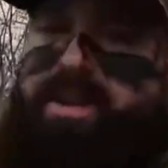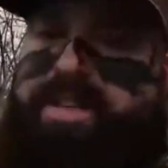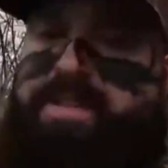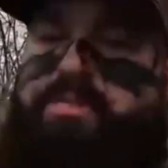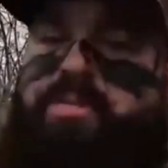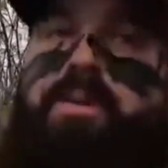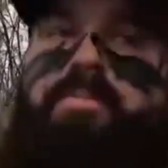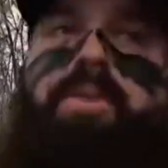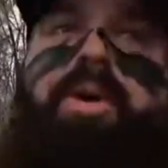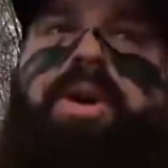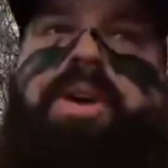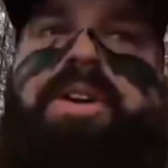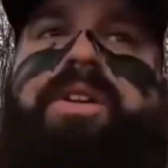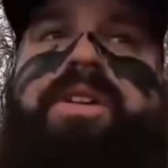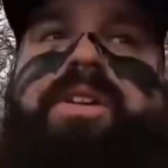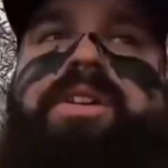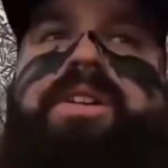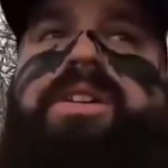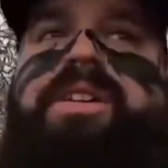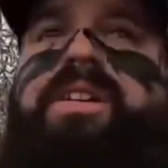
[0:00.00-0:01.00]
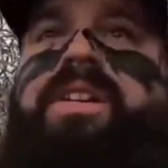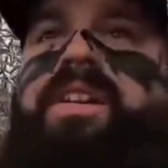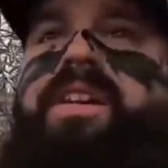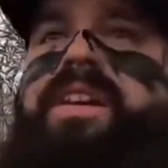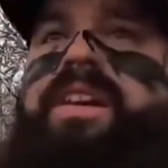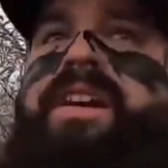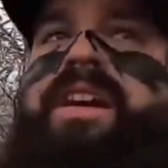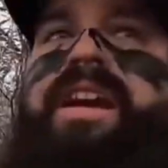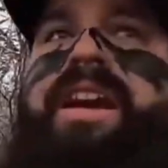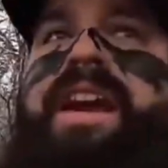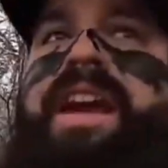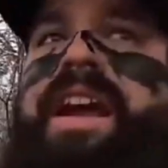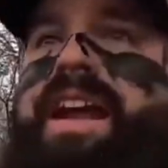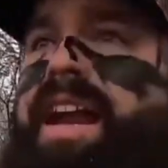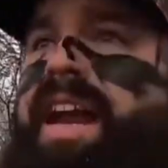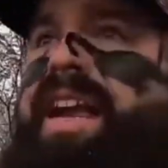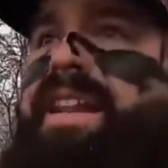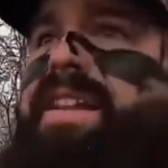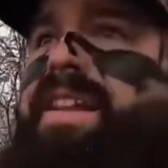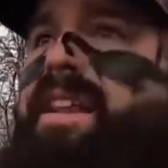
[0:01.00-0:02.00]
I need is one more.
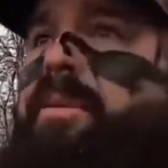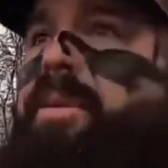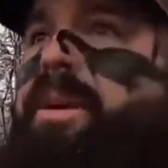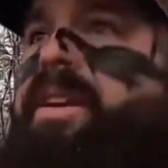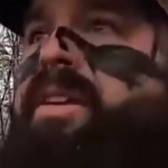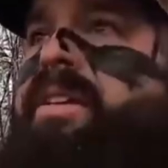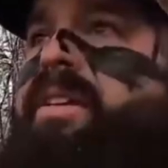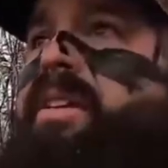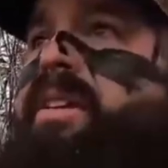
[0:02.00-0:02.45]
And I got the limit.